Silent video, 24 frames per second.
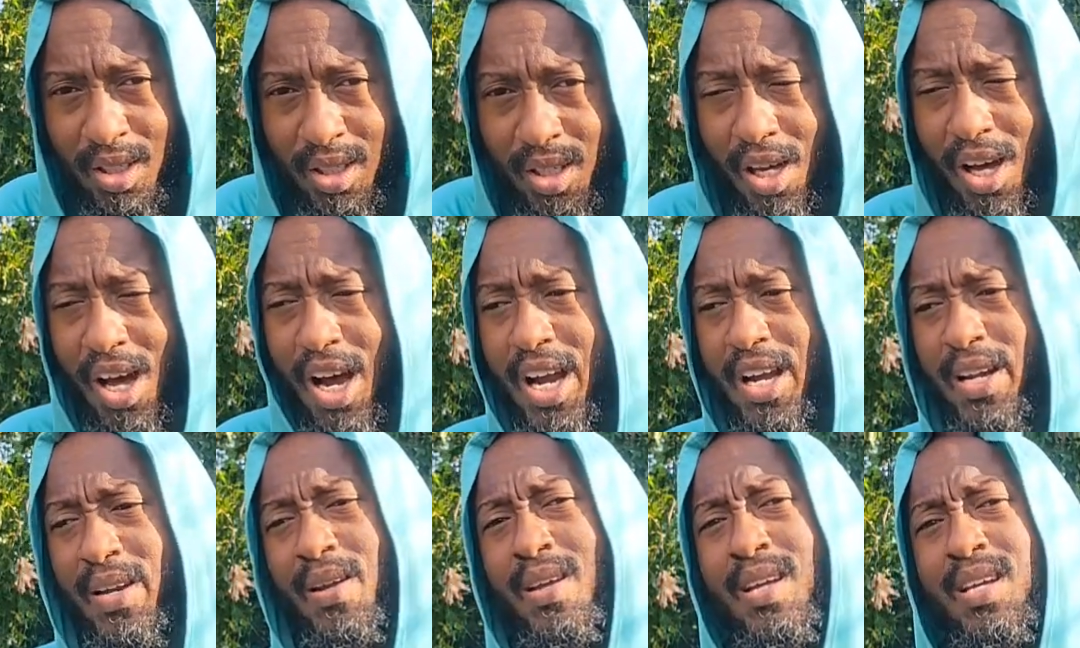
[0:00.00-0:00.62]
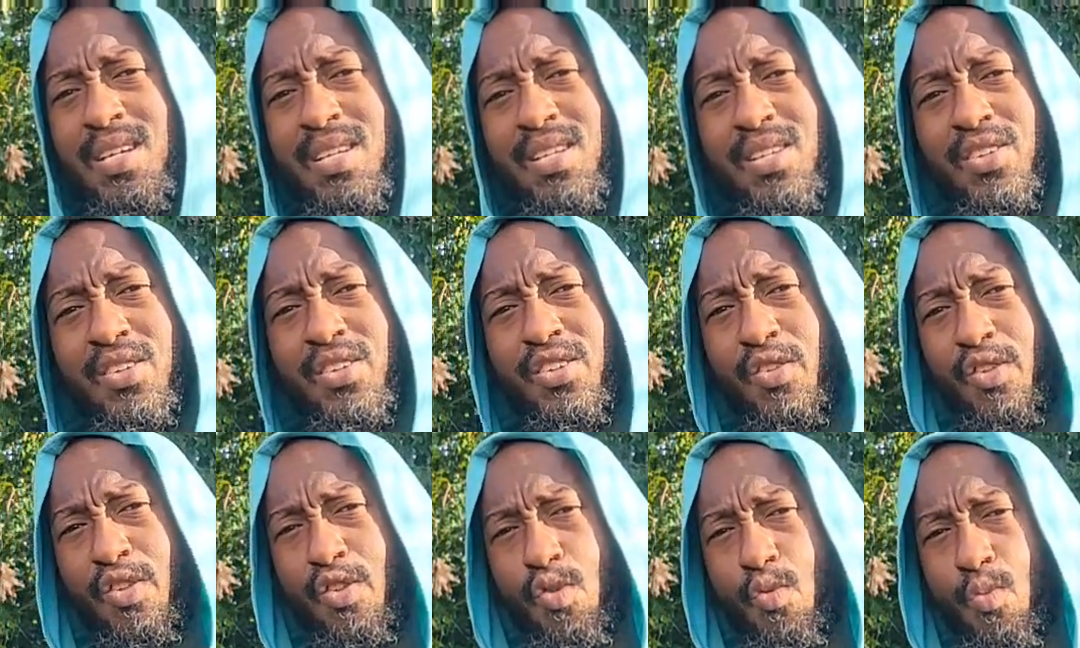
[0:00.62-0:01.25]
All right,
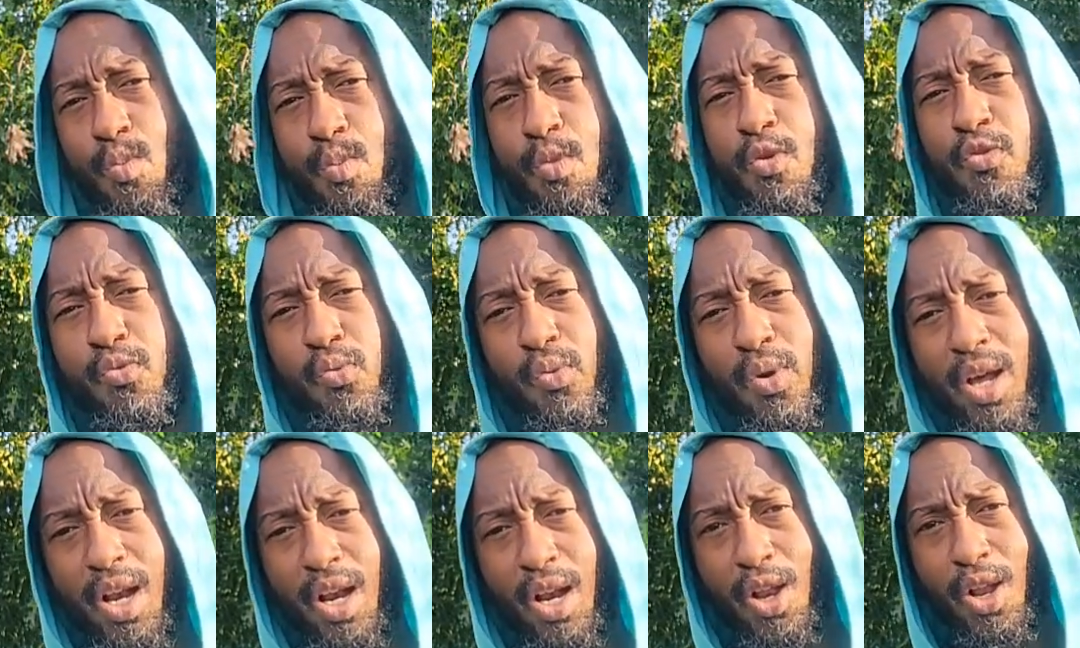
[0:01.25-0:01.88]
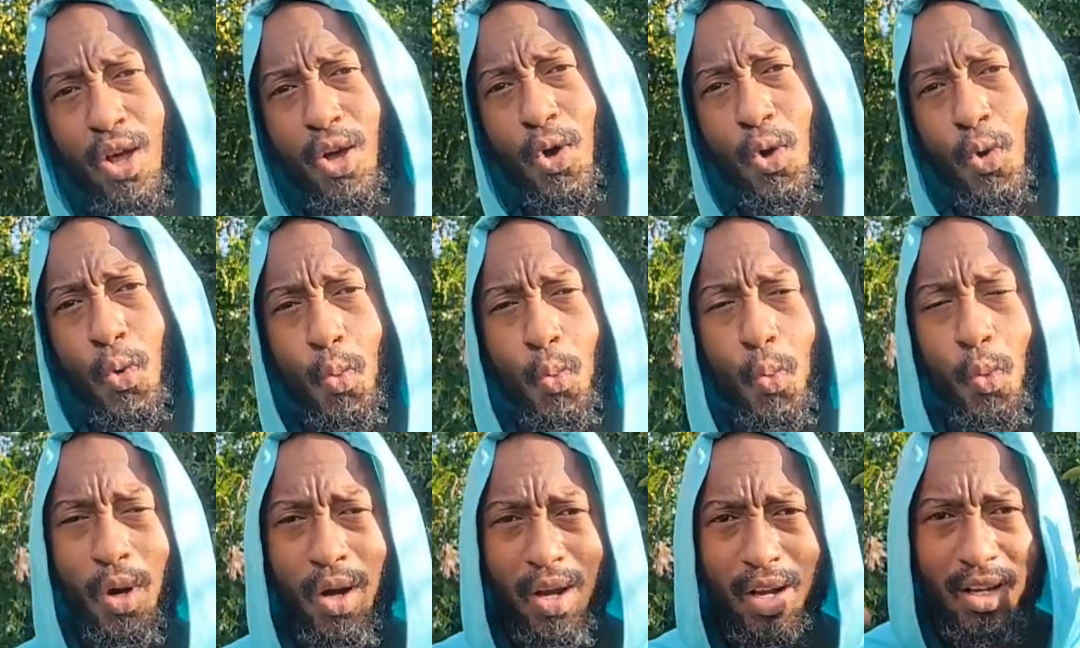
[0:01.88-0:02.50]
moving right along
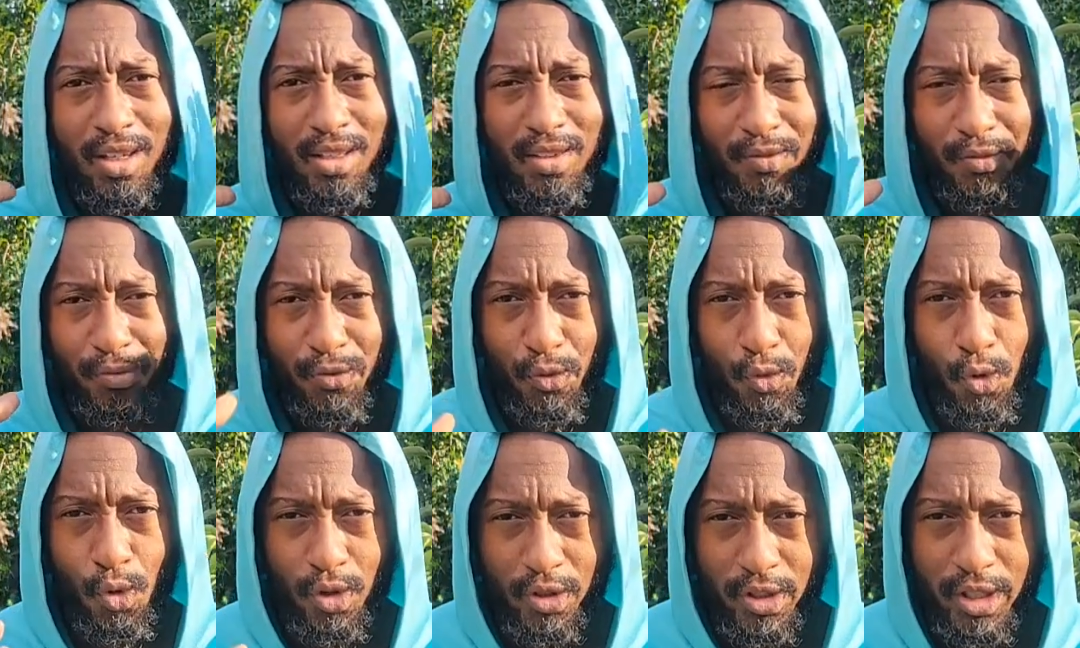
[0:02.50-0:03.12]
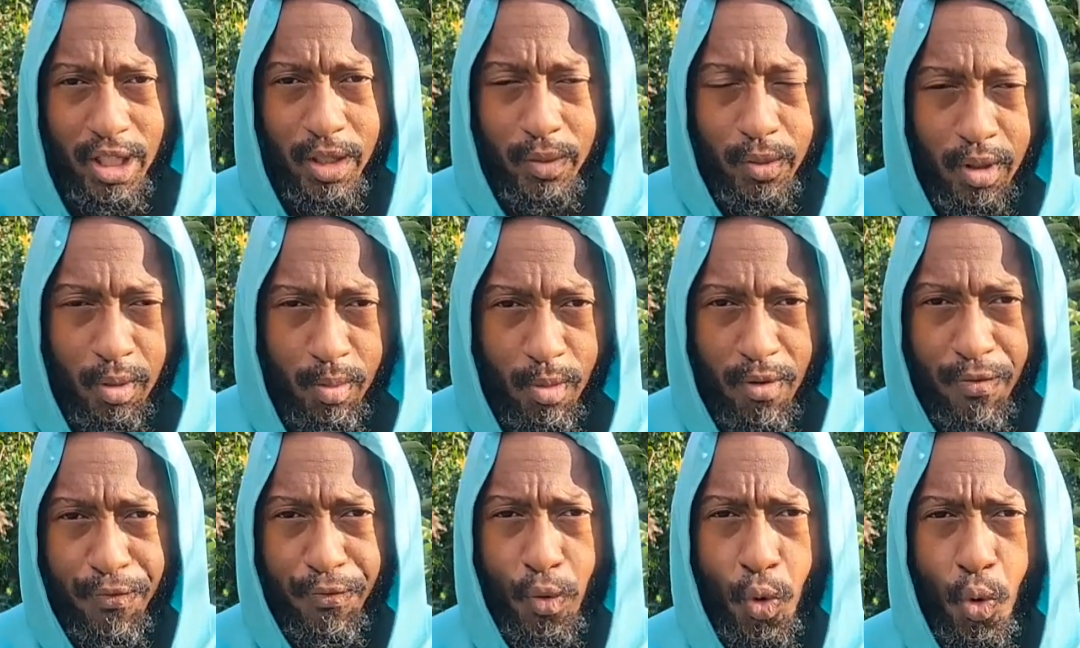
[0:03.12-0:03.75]
for tip number
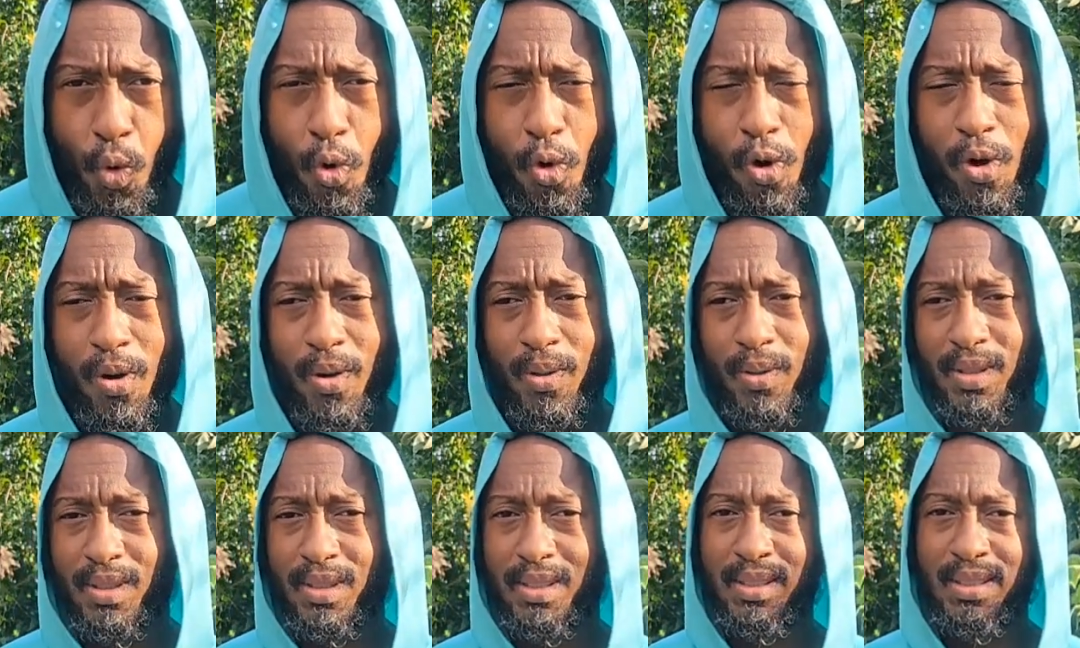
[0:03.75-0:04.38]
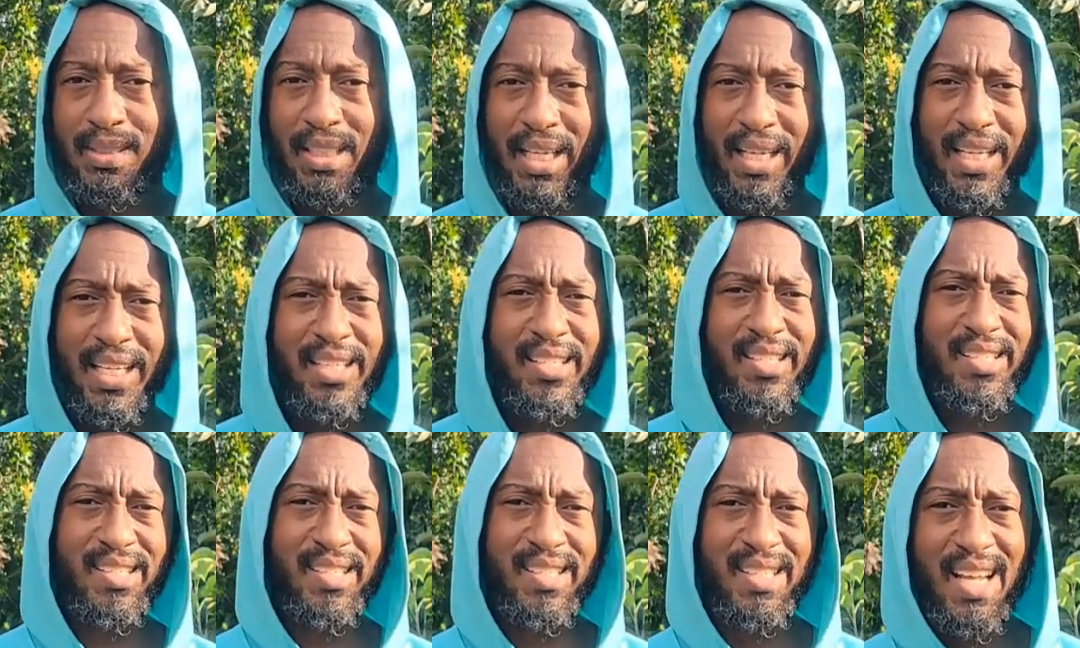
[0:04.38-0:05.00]
4. Now this
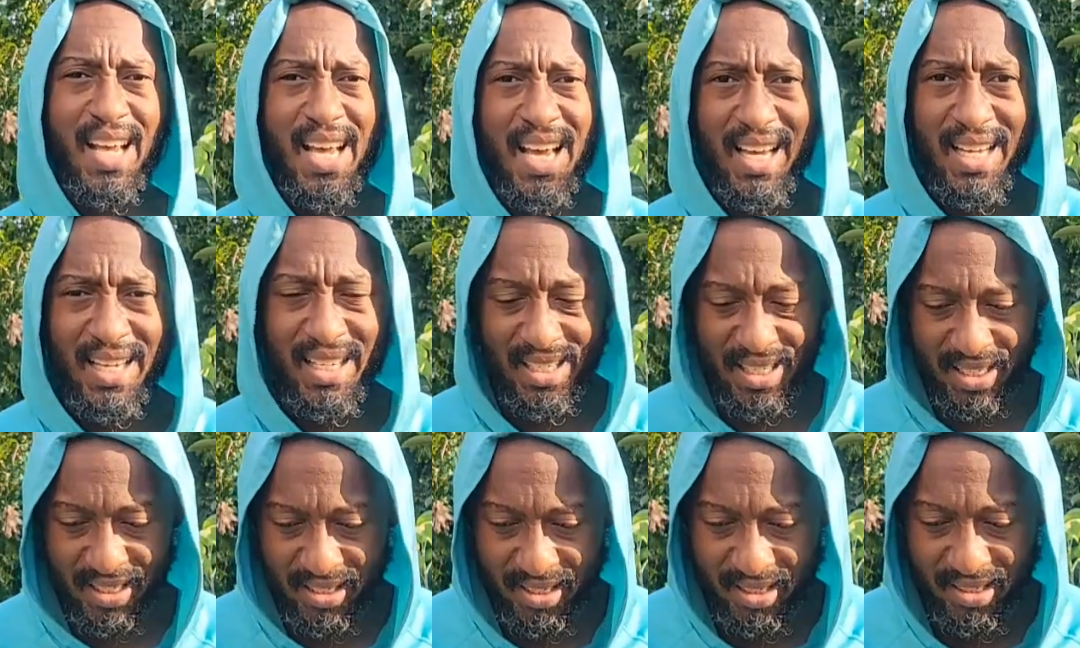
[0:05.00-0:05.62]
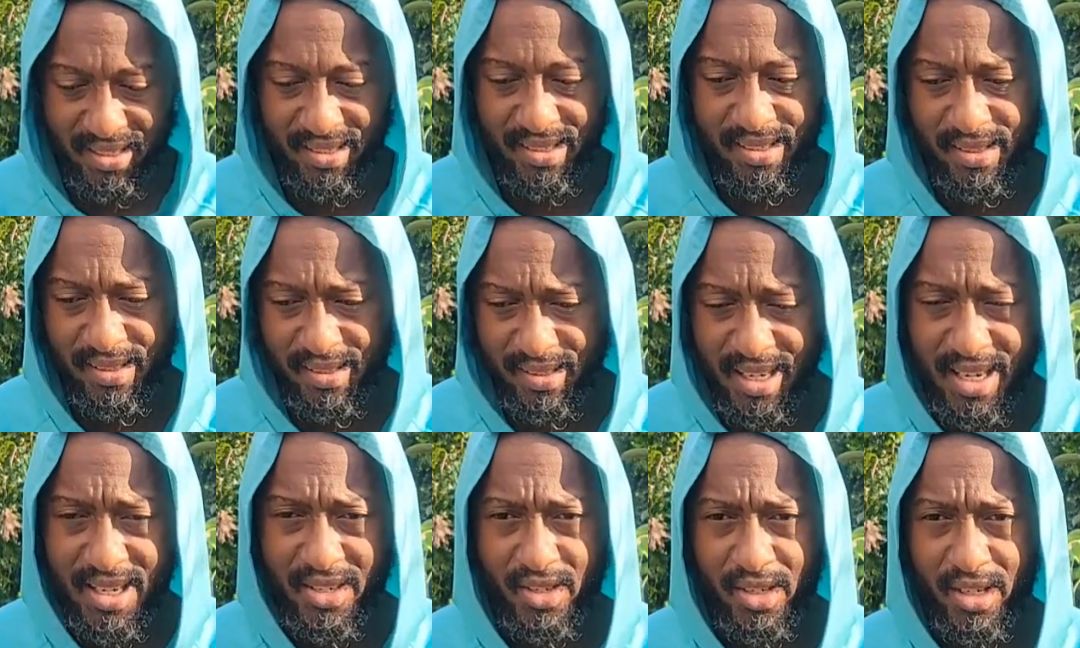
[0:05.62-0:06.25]
is not a
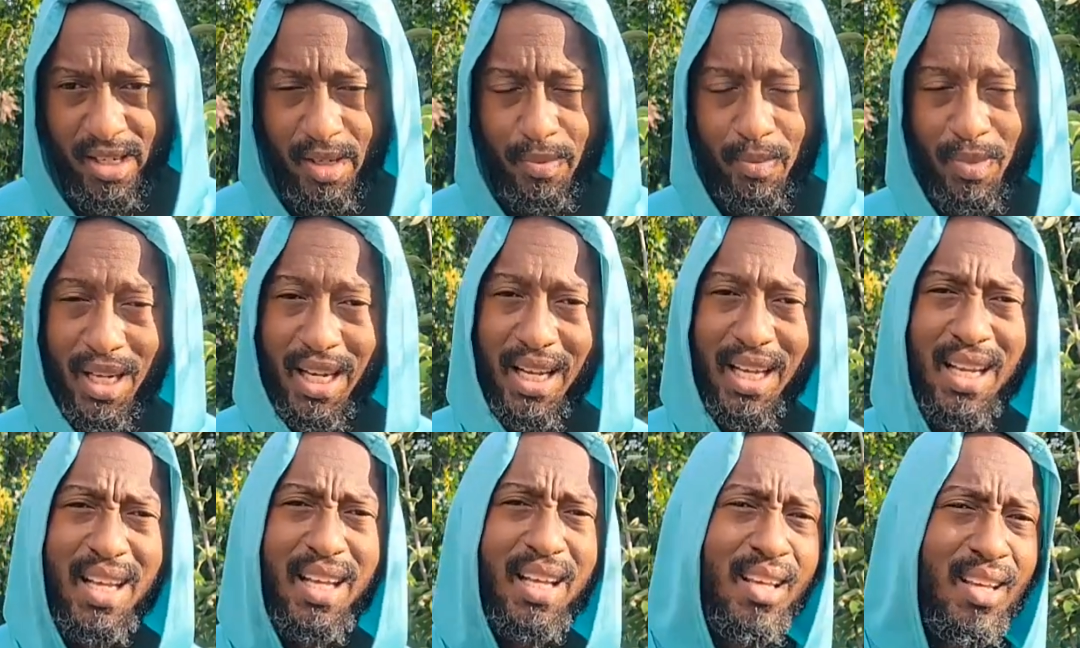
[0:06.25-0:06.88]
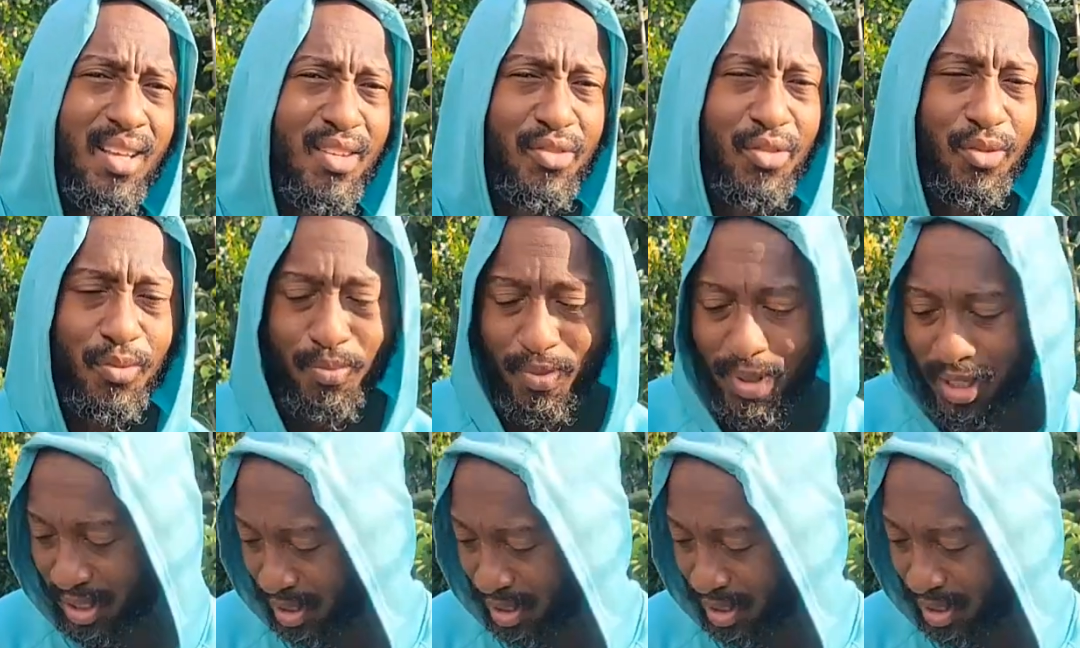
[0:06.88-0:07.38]
necessity, but it is for me.